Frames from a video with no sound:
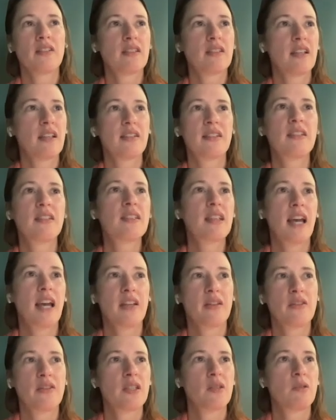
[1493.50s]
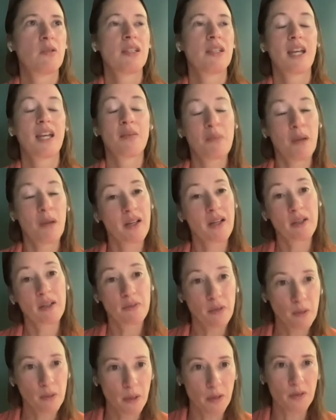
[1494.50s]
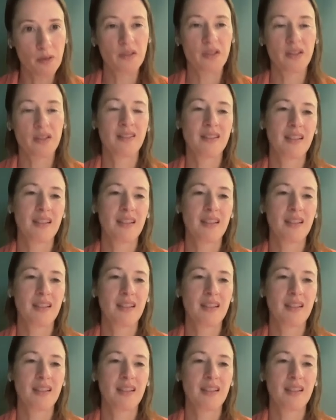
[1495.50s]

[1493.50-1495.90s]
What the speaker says: does this kind of seaweed get better if we roast it?